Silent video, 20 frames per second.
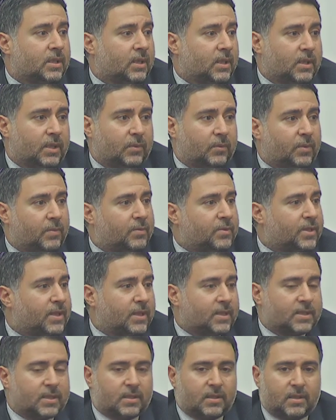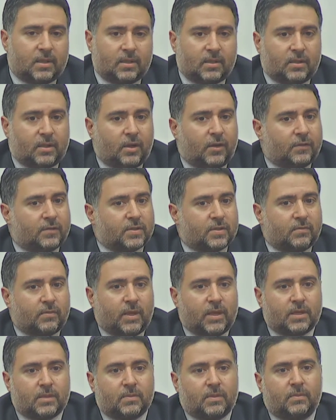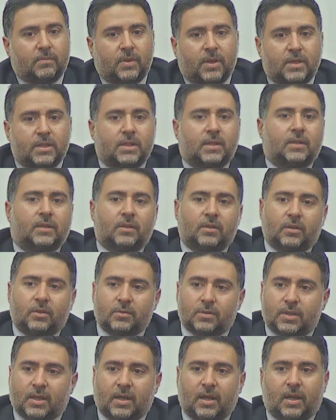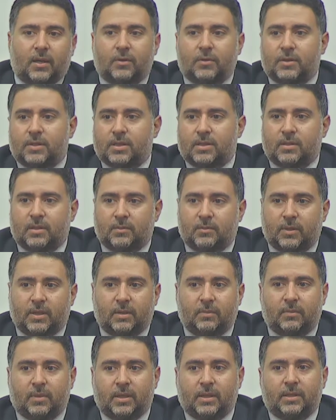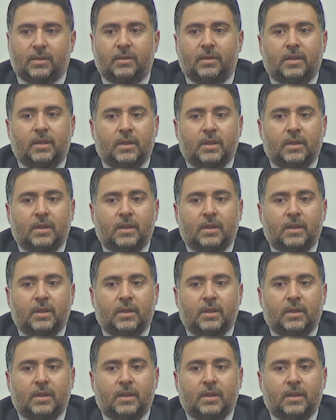and then we present it to the Office of Management and Budget, goes to Congress, and then we get money.